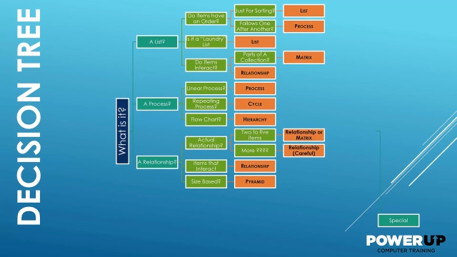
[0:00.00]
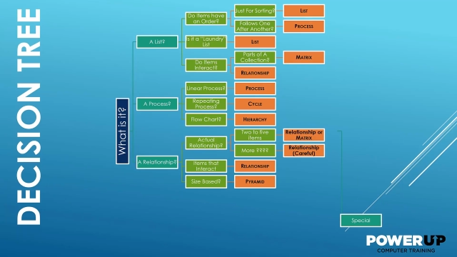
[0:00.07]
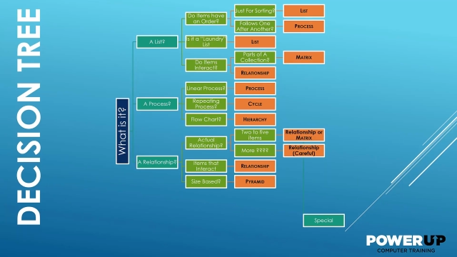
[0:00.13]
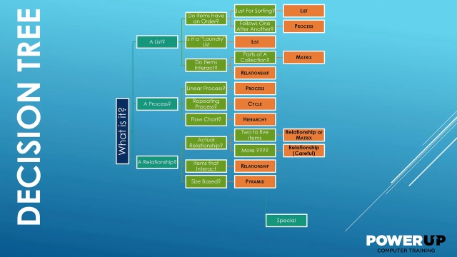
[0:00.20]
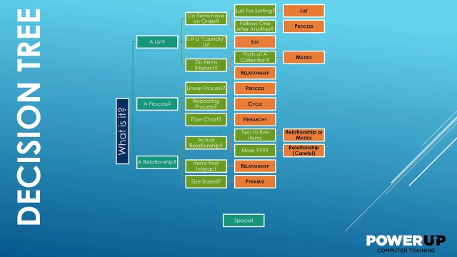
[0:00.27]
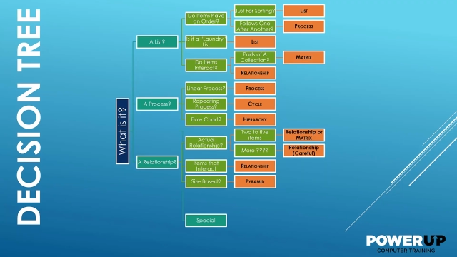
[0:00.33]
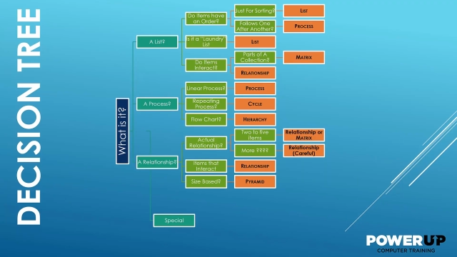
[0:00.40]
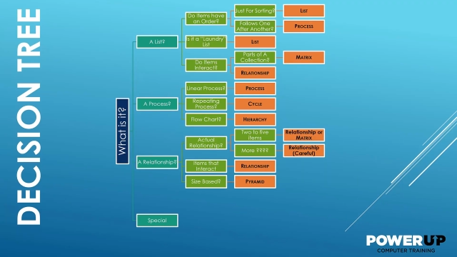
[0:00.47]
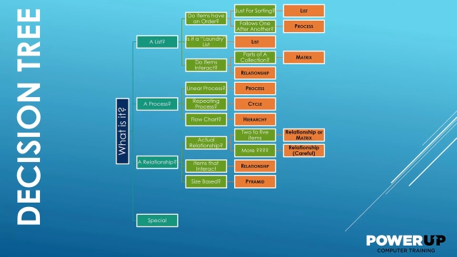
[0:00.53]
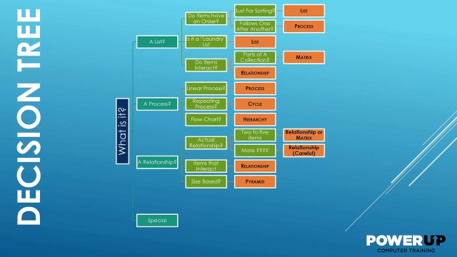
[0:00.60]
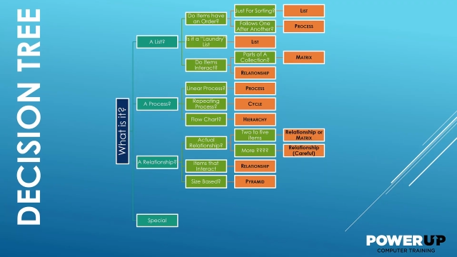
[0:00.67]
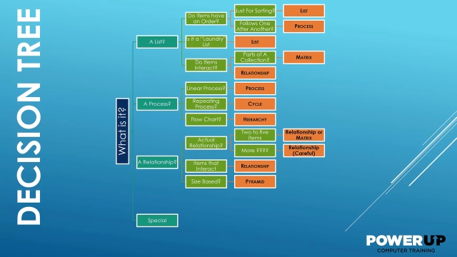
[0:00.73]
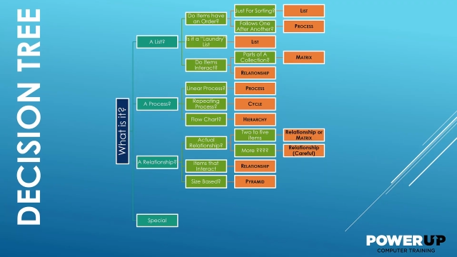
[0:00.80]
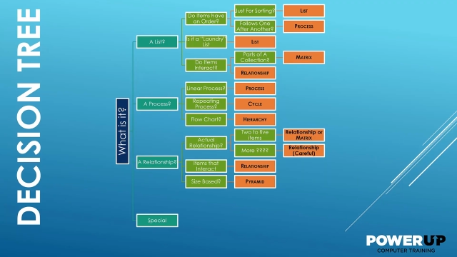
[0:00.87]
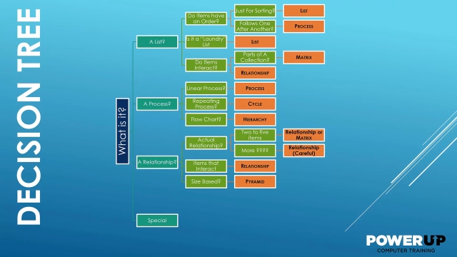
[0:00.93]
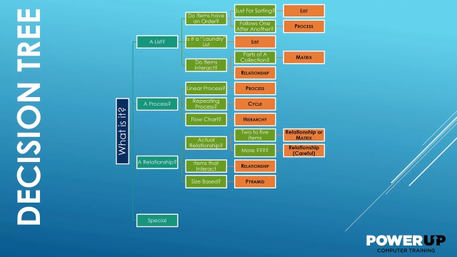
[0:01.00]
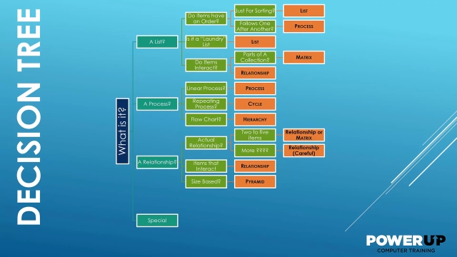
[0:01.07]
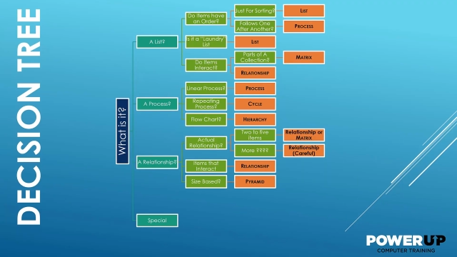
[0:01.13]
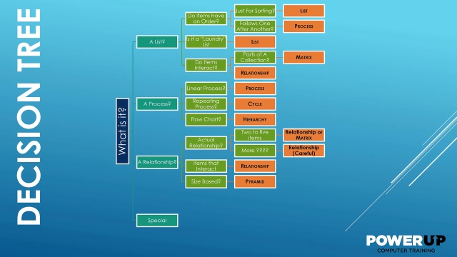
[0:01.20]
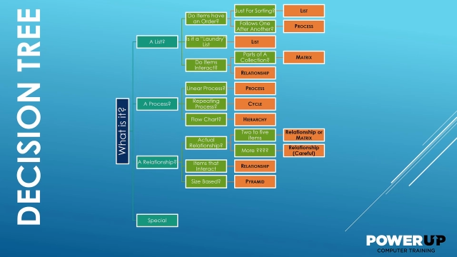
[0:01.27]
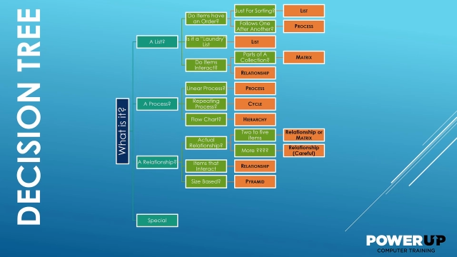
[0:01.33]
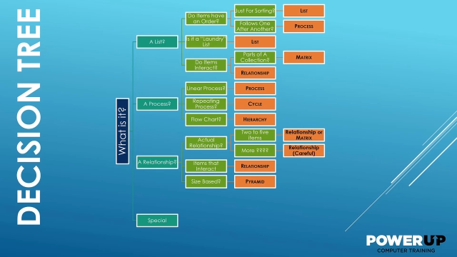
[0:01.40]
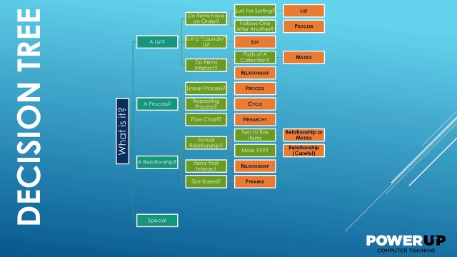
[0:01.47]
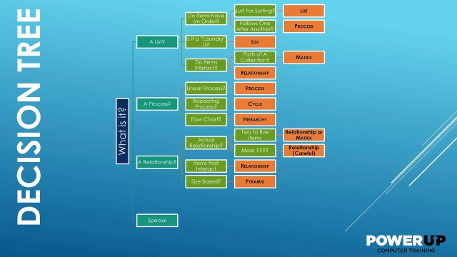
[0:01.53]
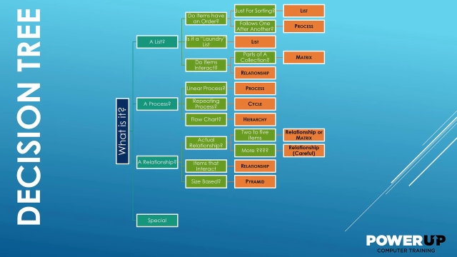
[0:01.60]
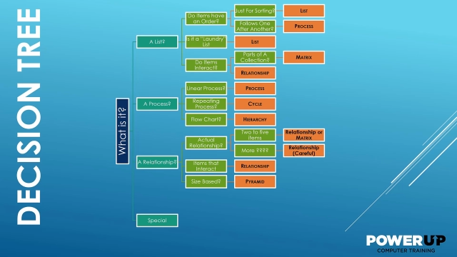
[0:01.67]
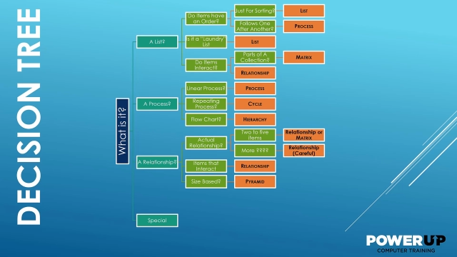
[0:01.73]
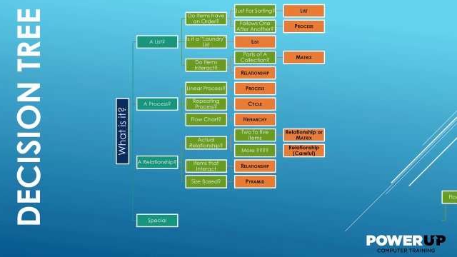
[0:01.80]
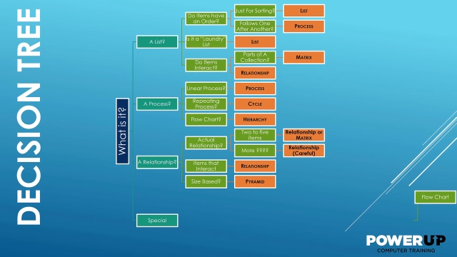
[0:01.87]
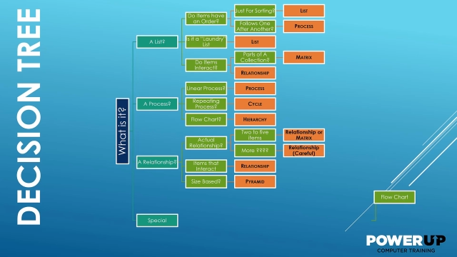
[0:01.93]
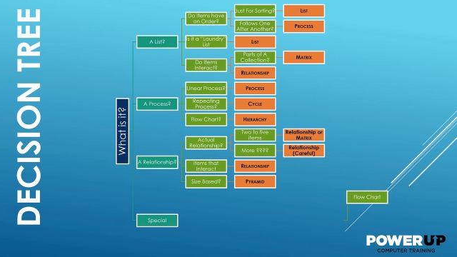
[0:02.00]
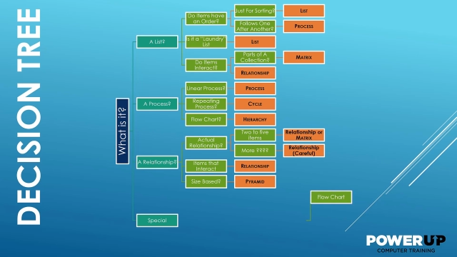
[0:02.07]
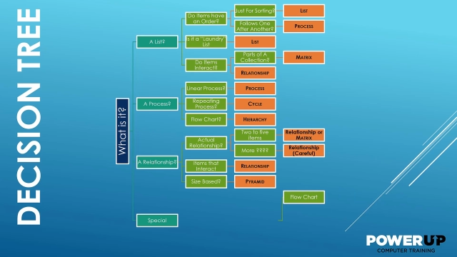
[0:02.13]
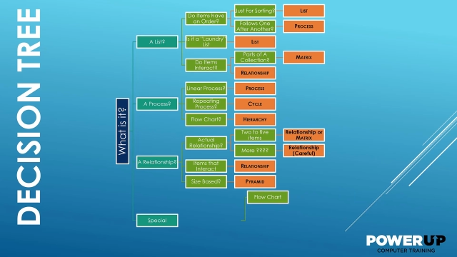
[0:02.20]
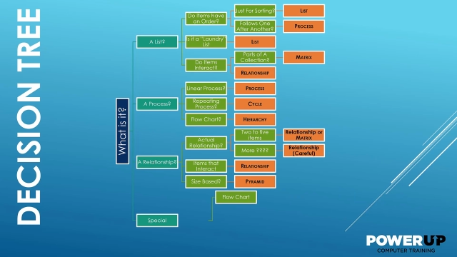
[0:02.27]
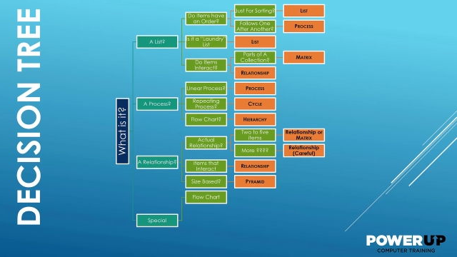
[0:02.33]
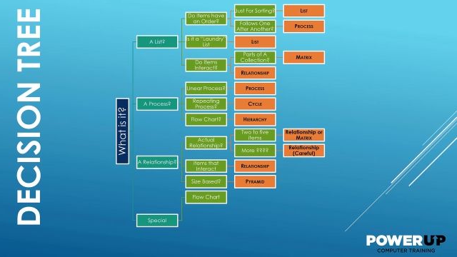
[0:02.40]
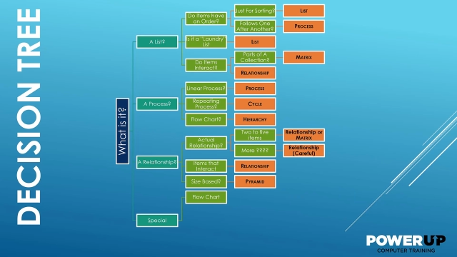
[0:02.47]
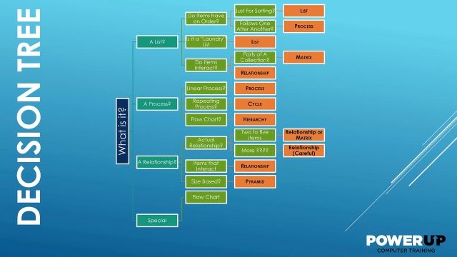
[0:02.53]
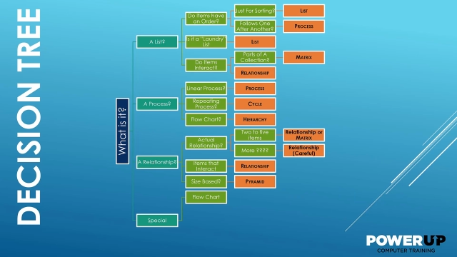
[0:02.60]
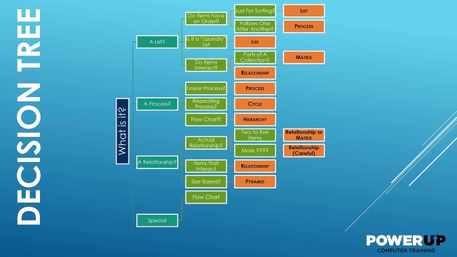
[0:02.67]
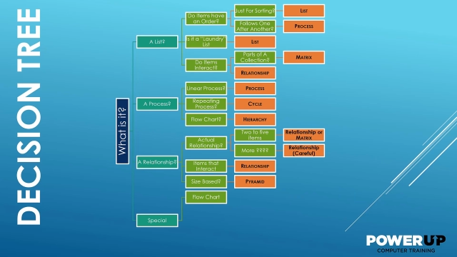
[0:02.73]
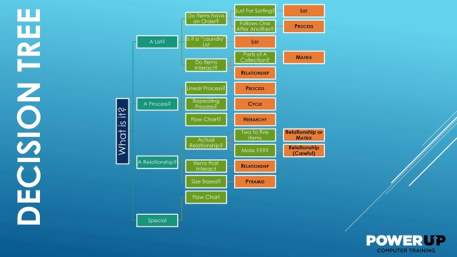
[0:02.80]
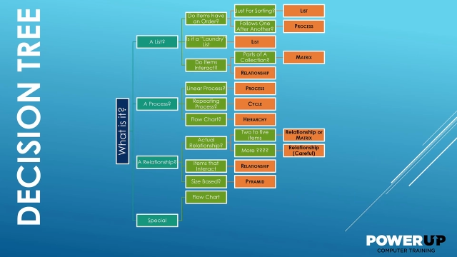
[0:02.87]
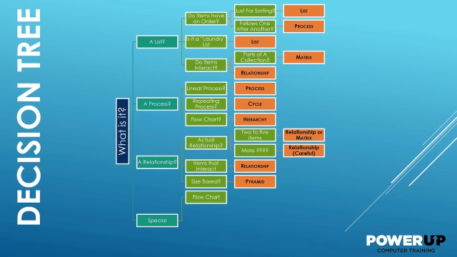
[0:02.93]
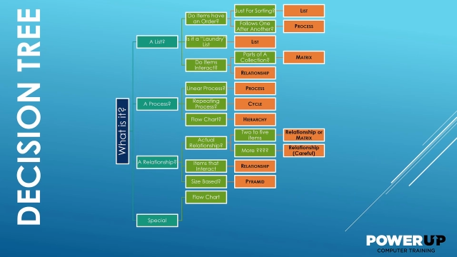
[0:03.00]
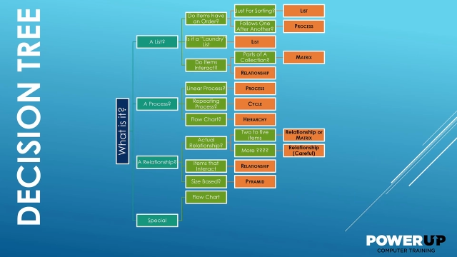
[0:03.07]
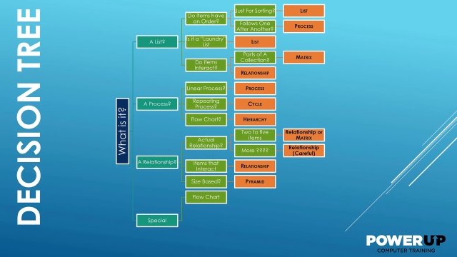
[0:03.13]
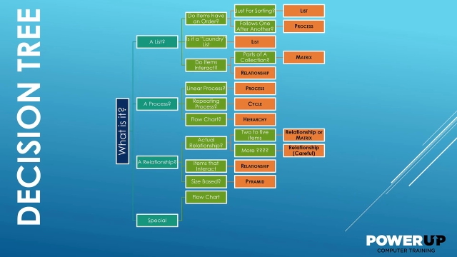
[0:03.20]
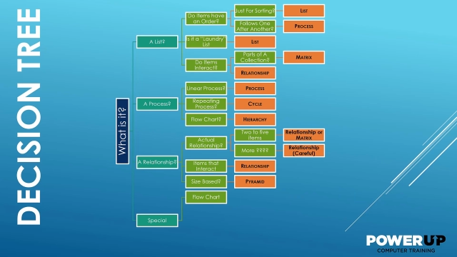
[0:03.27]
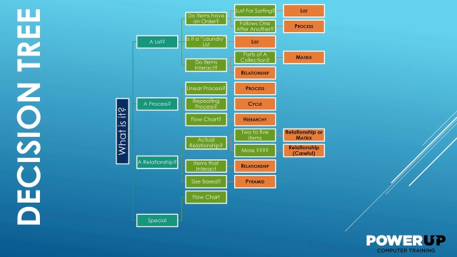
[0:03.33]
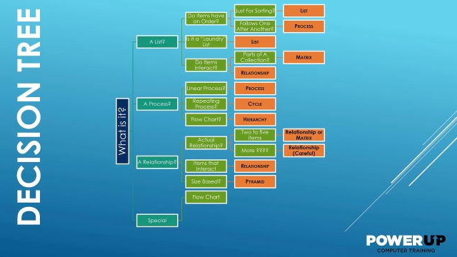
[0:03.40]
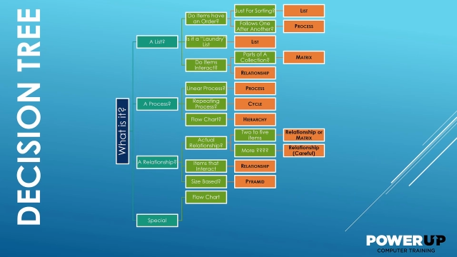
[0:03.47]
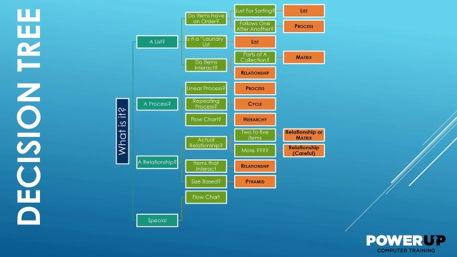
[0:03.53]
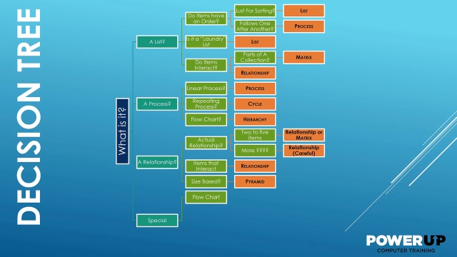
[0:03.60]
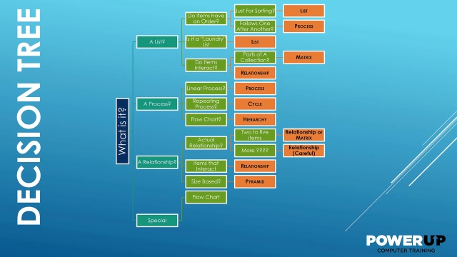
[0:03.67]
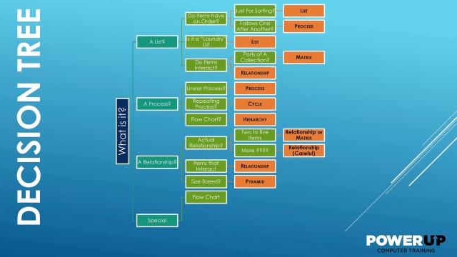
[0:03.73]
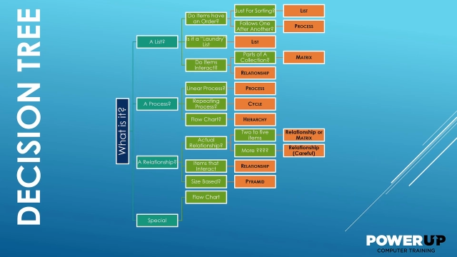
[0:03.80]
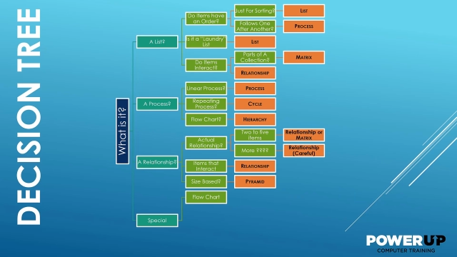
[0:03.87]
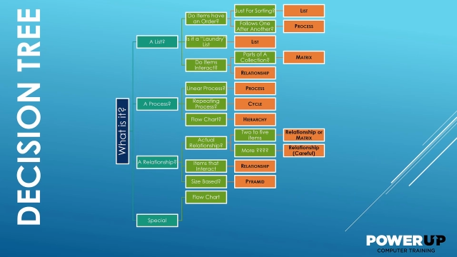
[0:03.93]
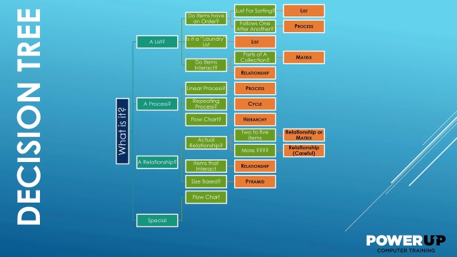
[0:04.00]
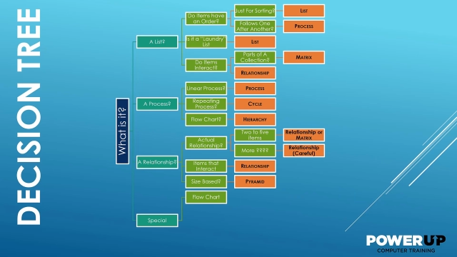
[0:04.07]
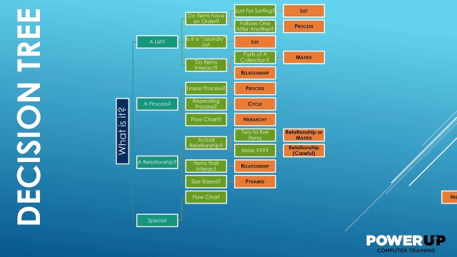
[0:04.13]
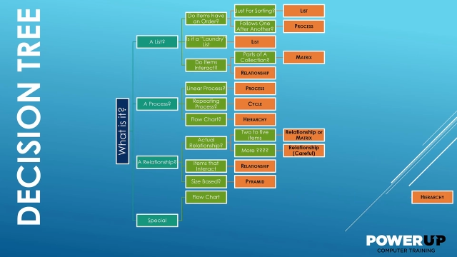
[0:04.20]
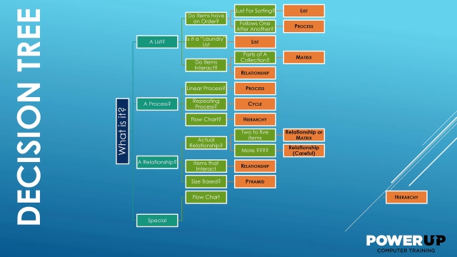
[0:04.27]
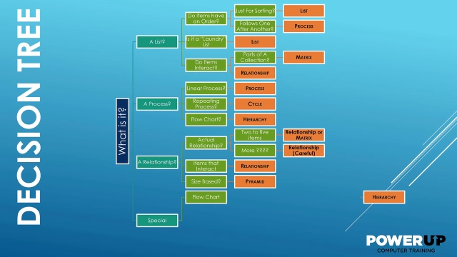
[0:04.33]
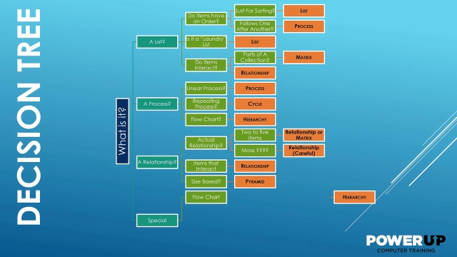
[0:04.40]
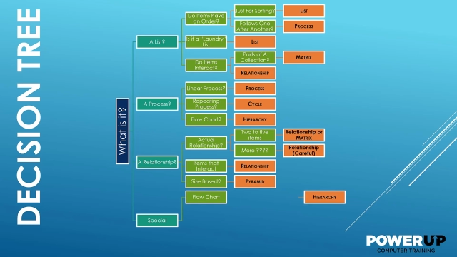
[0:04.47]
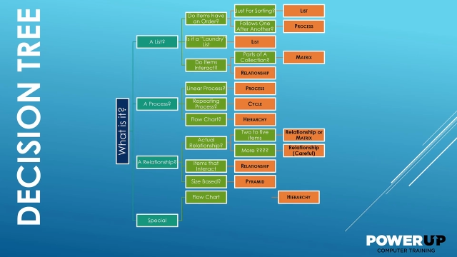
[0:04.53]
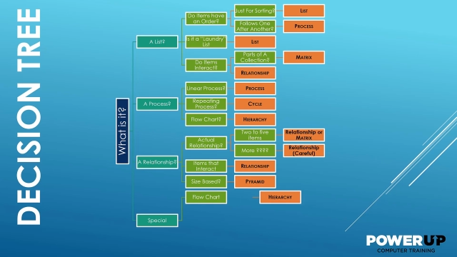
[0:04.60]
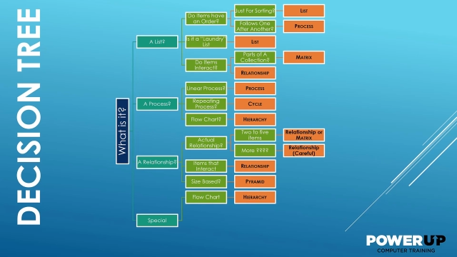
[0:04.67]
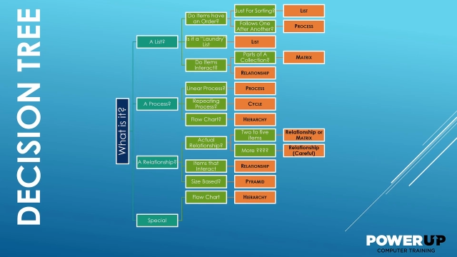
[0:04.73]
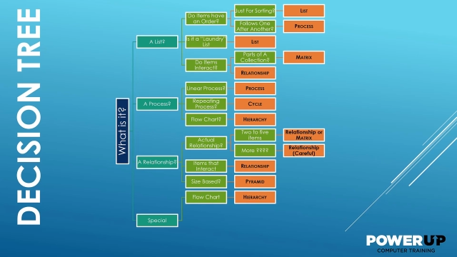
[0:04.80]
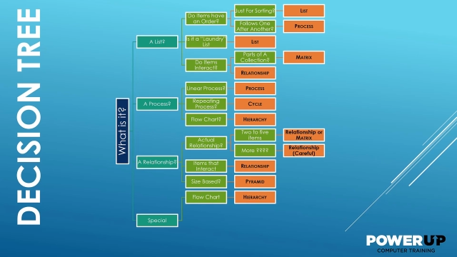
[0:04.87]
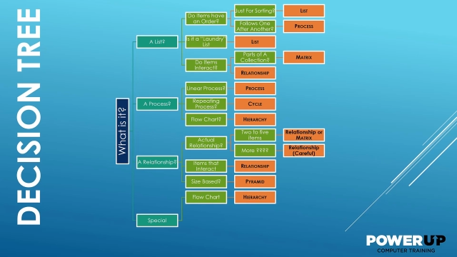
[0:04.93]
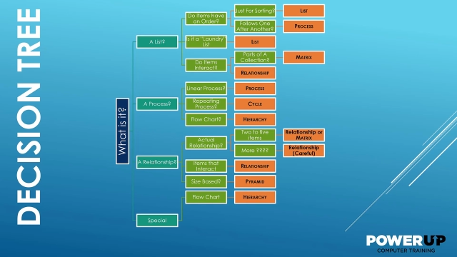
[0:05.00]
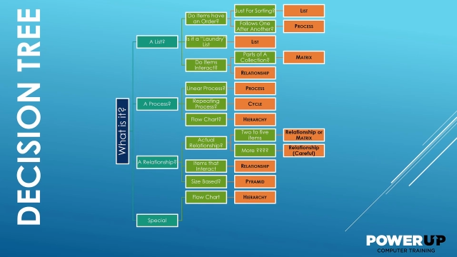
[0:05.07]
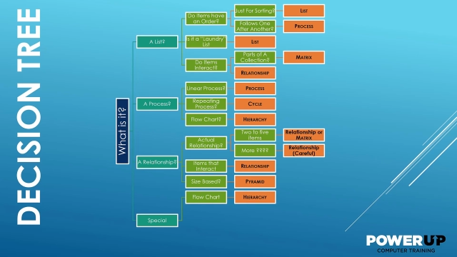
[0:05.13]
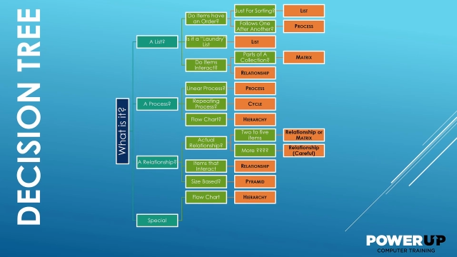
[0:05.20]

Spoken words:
[unreadable: no face in view]